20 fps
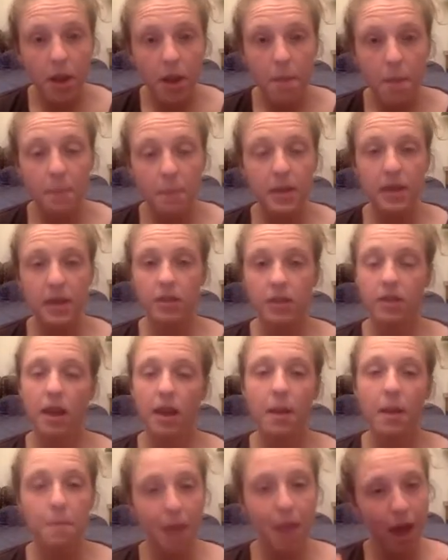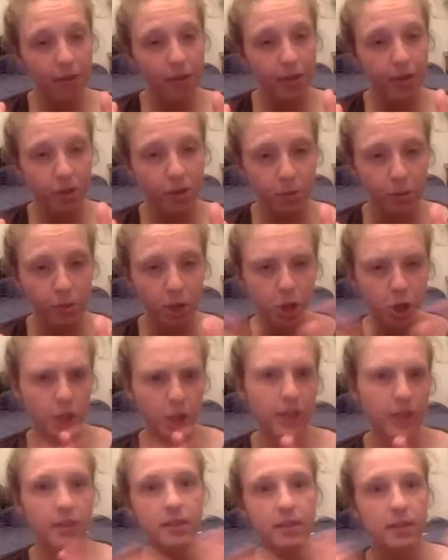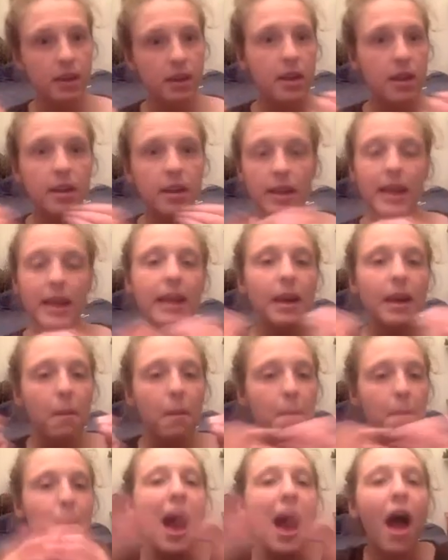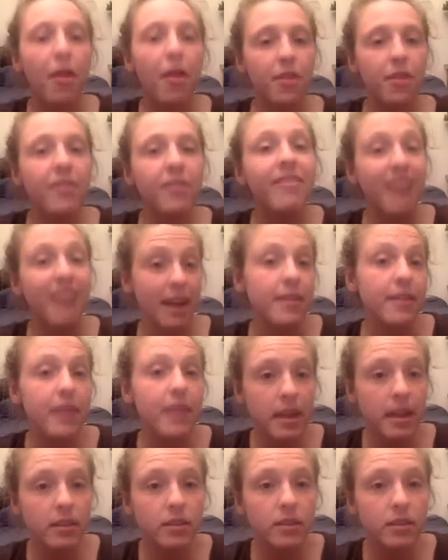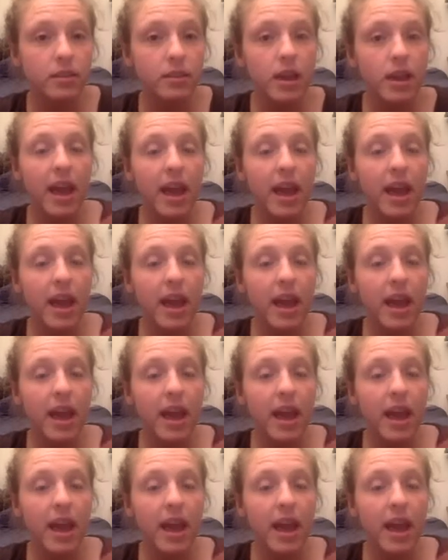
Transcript: means like a math expression is like a math sentence,